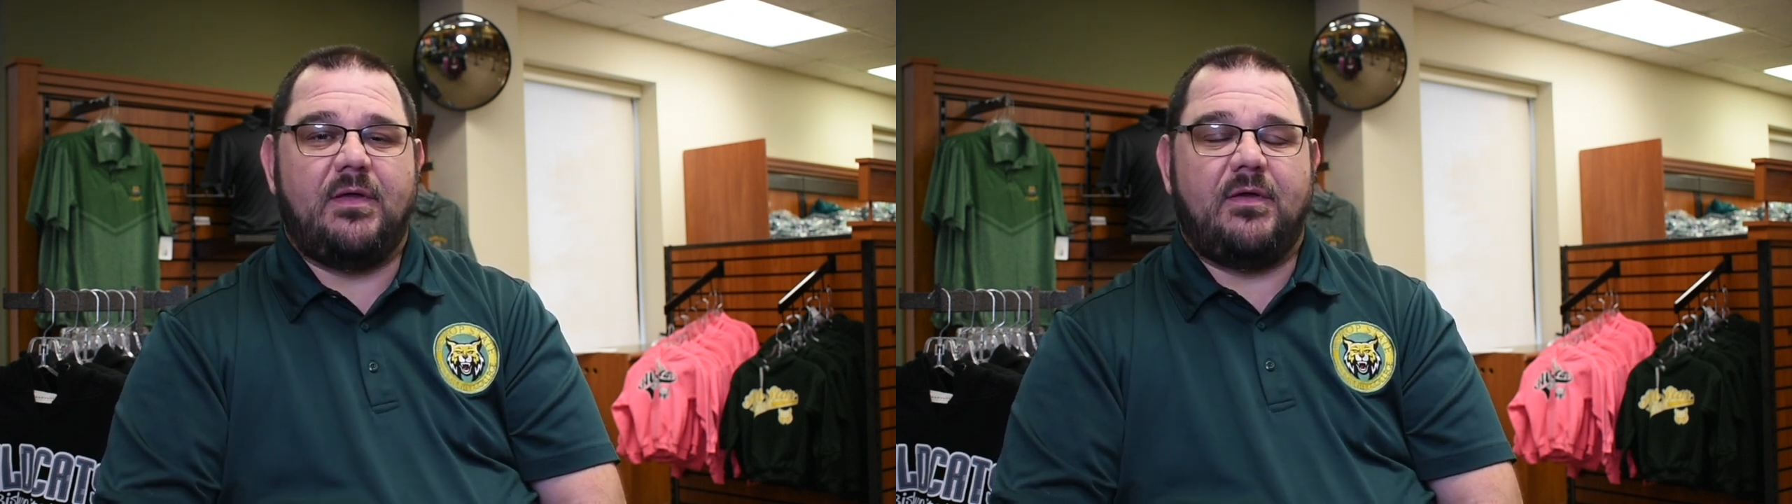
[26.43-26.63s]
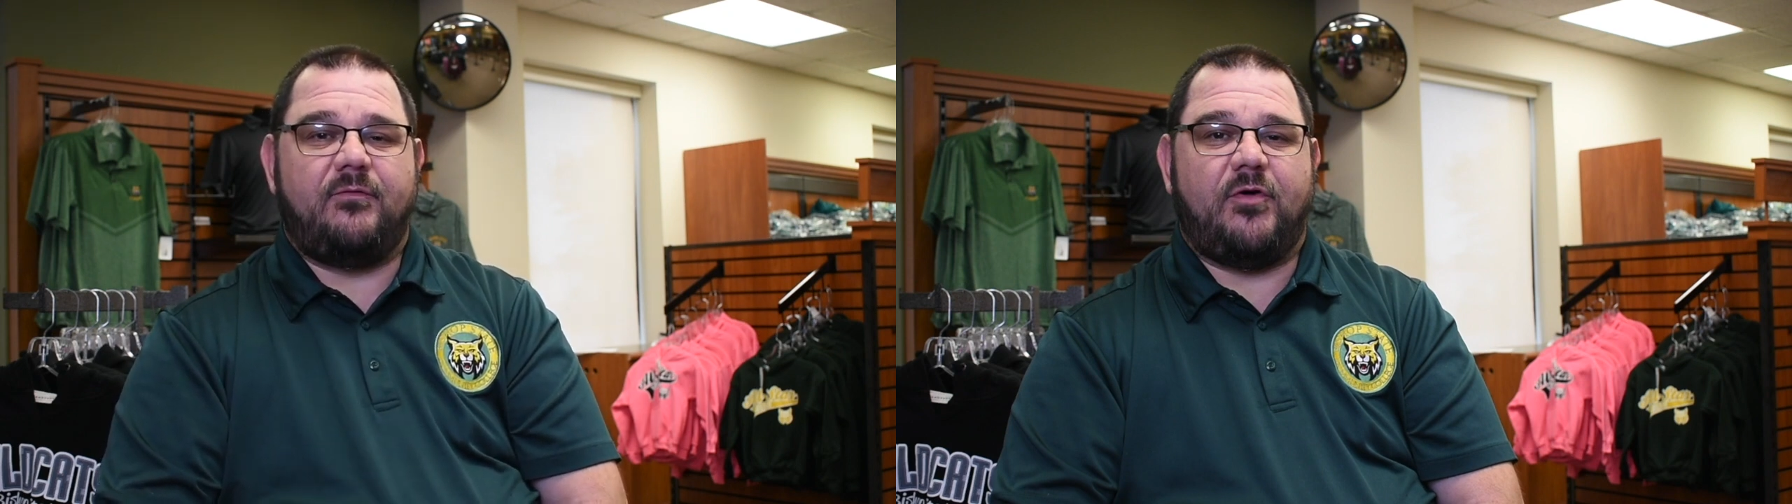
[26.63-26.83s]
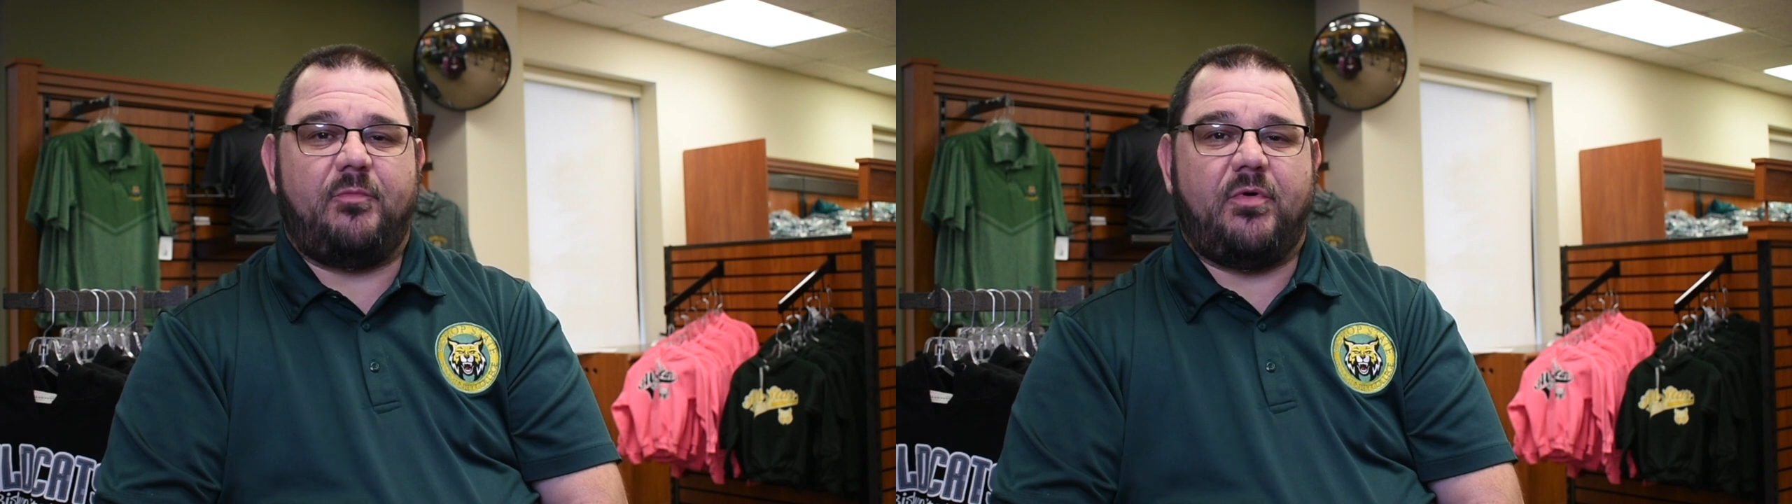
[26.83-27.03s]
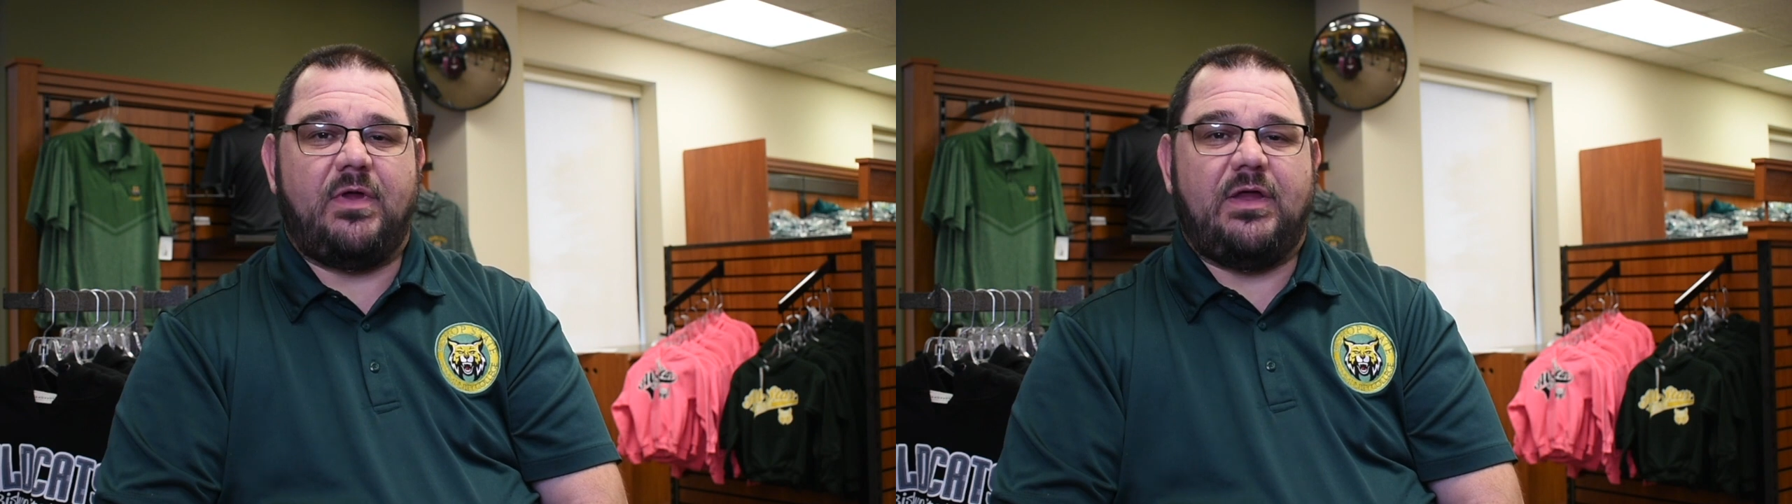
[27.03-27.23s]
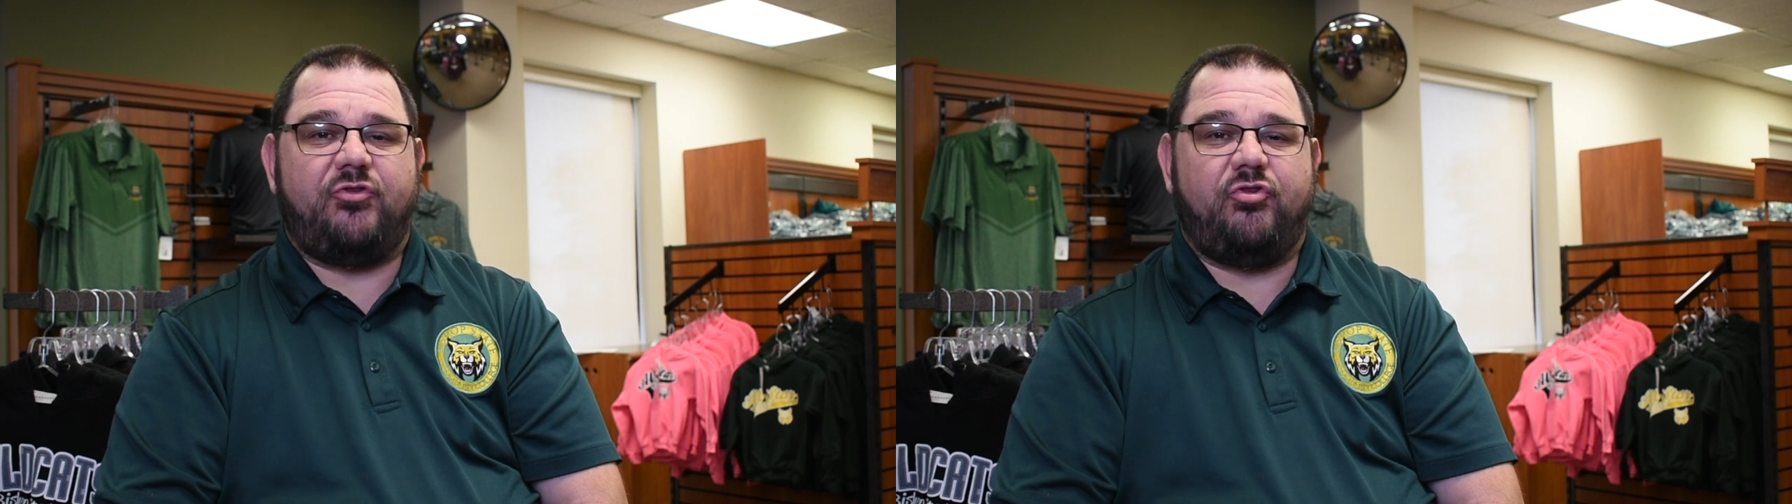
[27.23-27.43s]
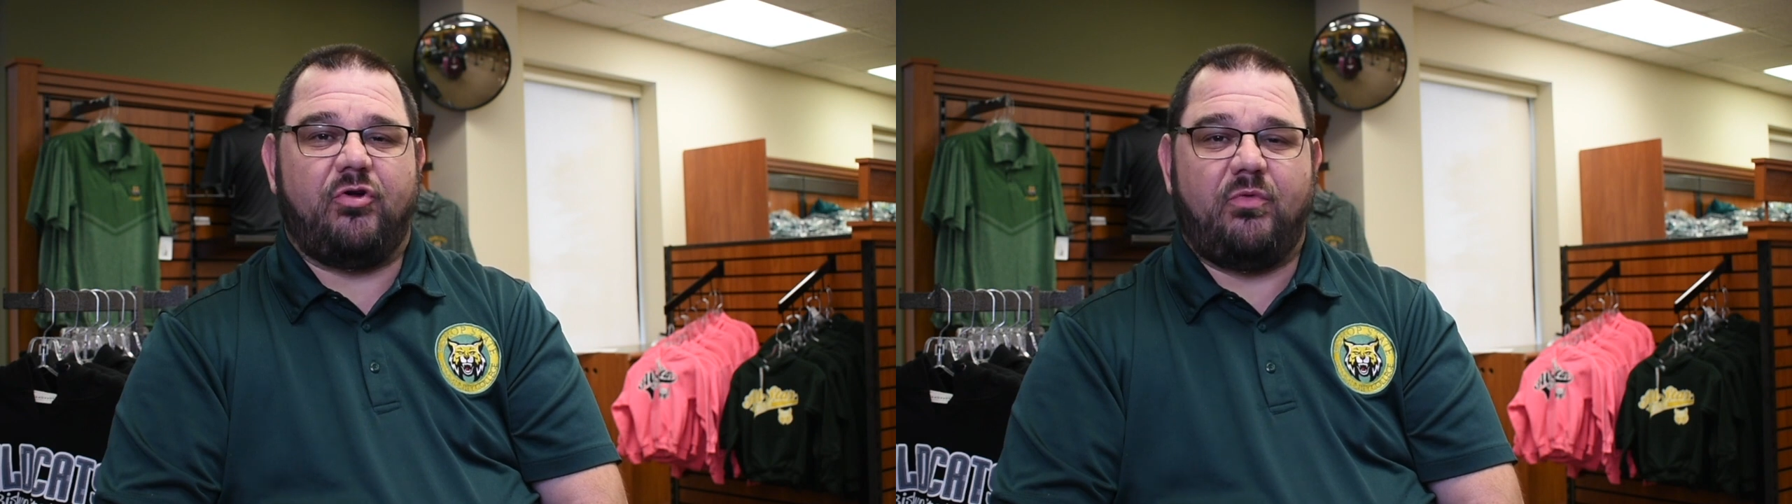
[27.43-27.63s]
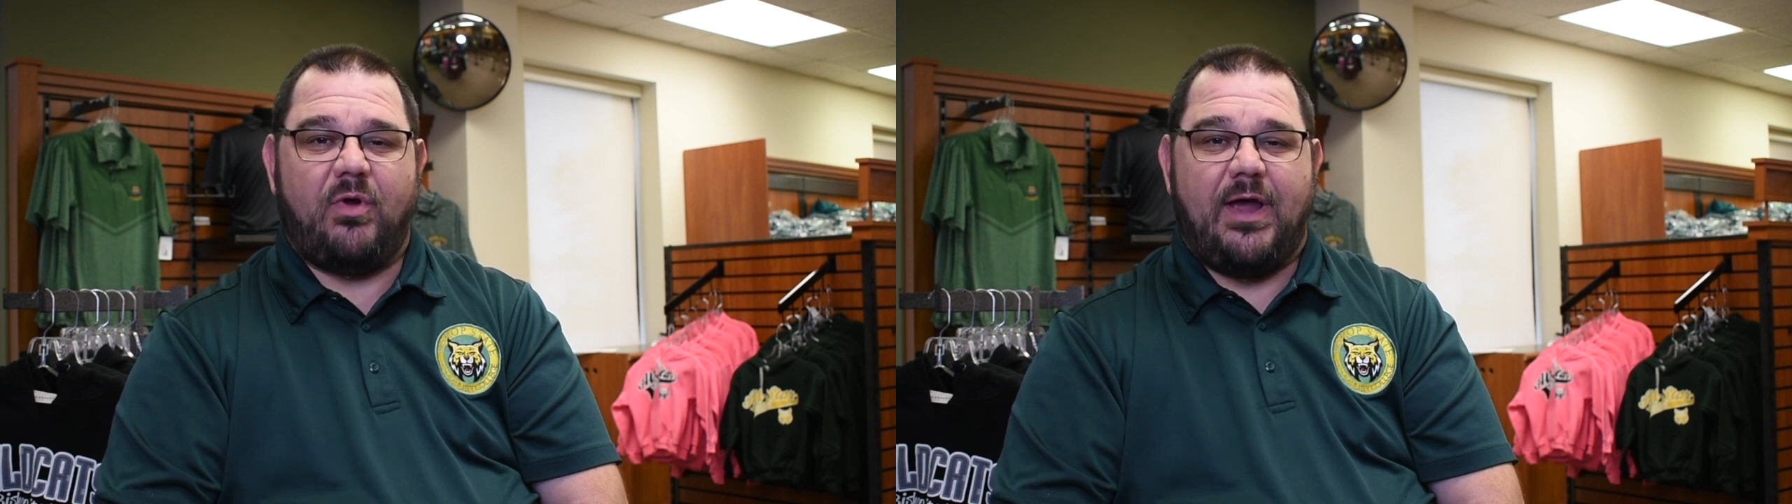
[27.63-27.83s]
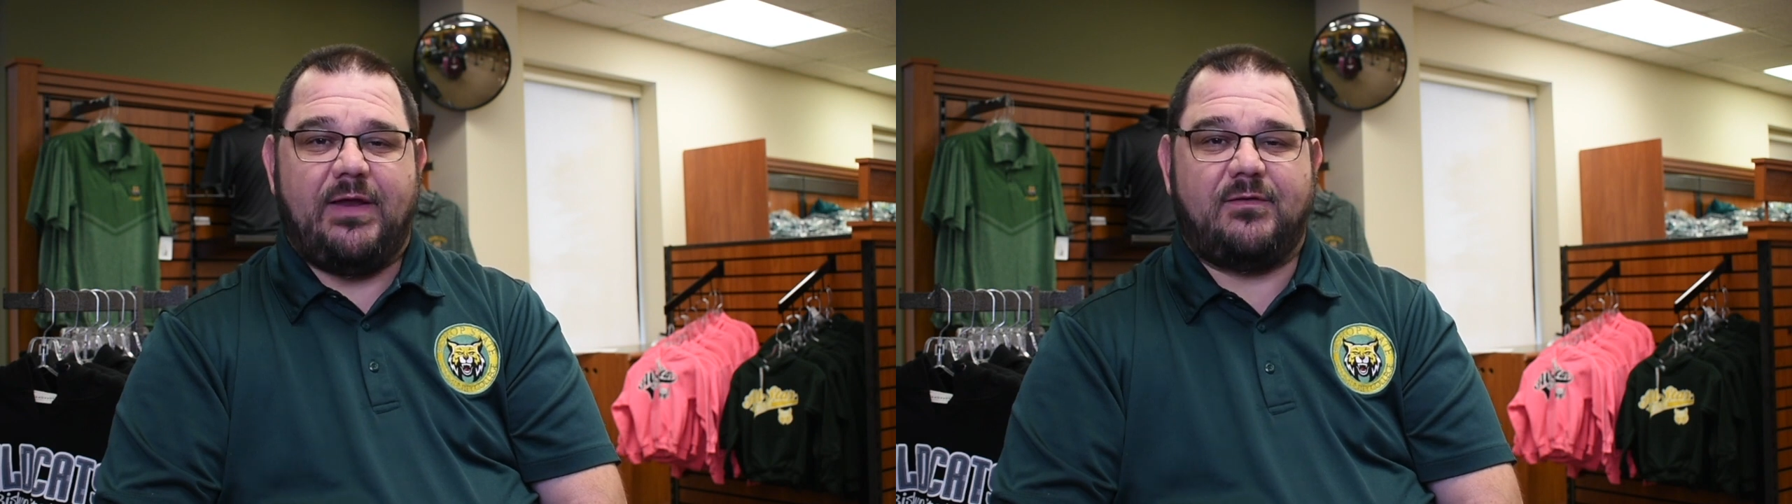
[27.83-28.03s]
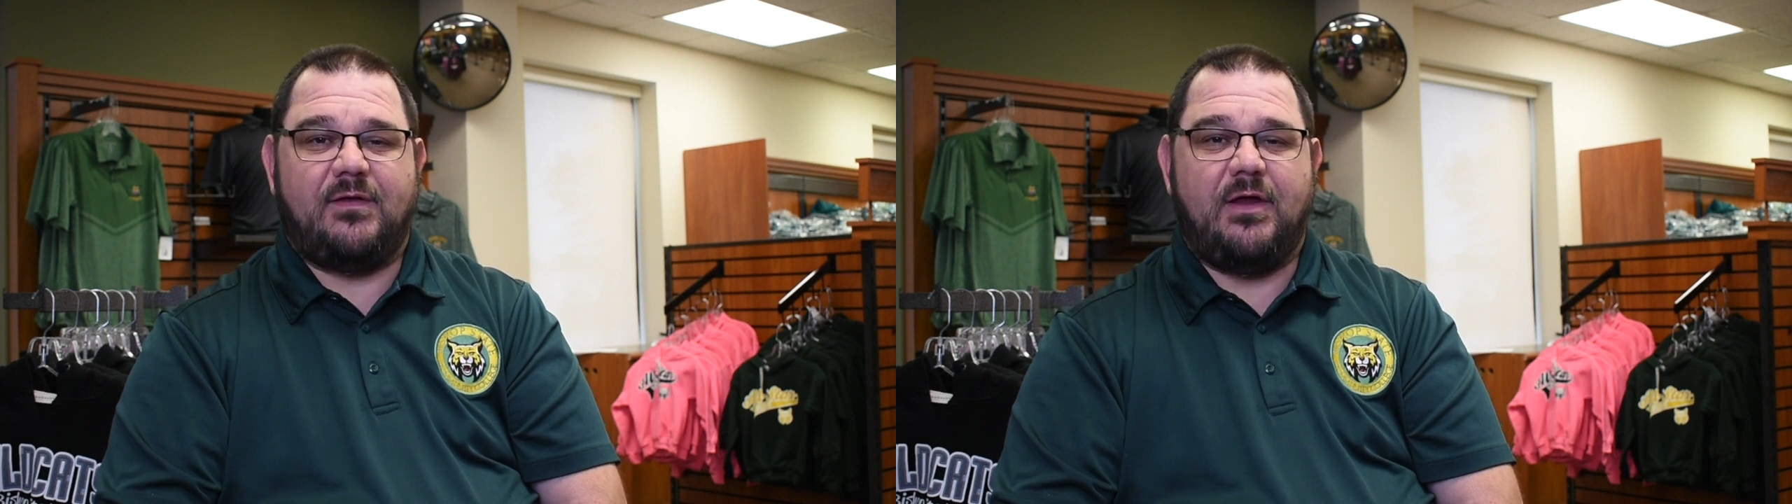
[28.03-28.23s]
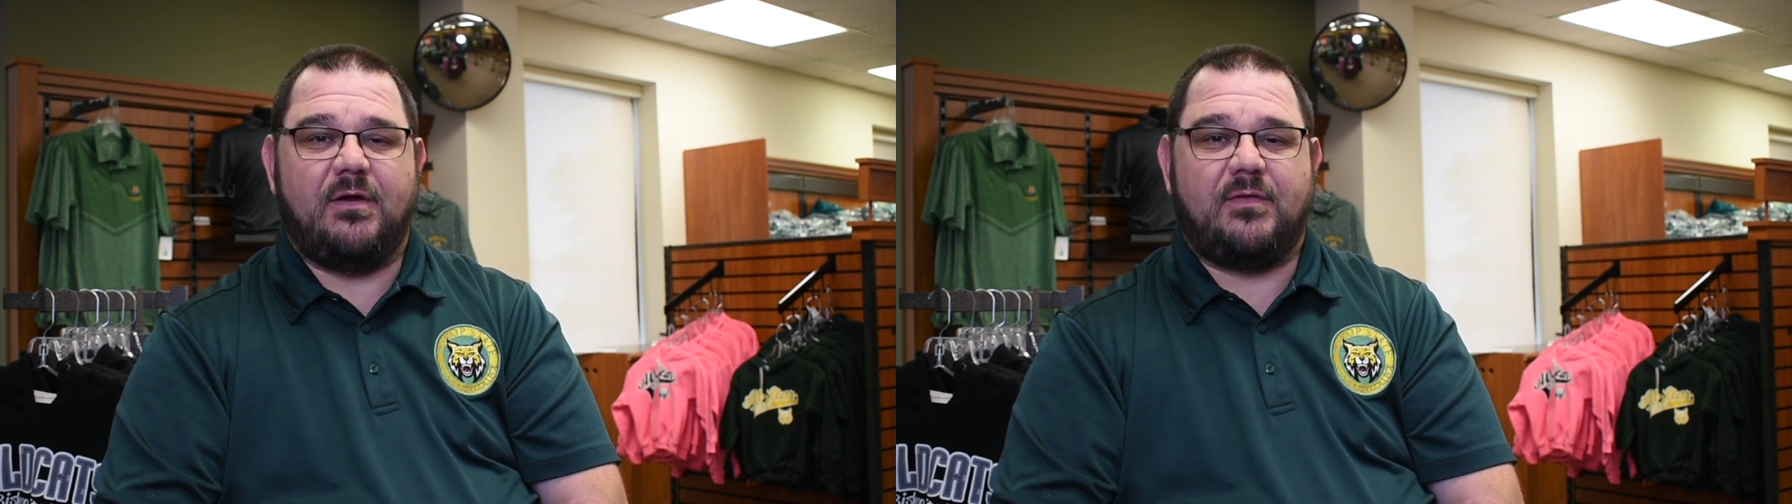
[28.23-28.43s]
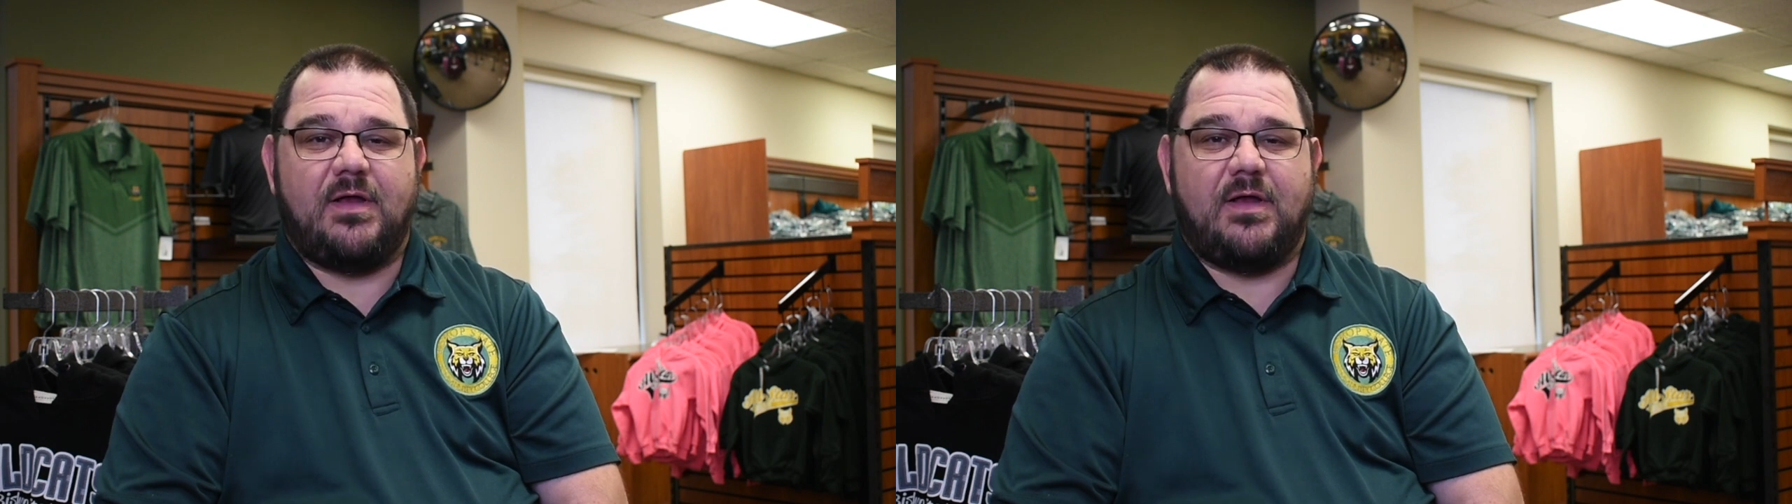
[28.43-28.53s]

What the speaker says: FERPA is your rights here at the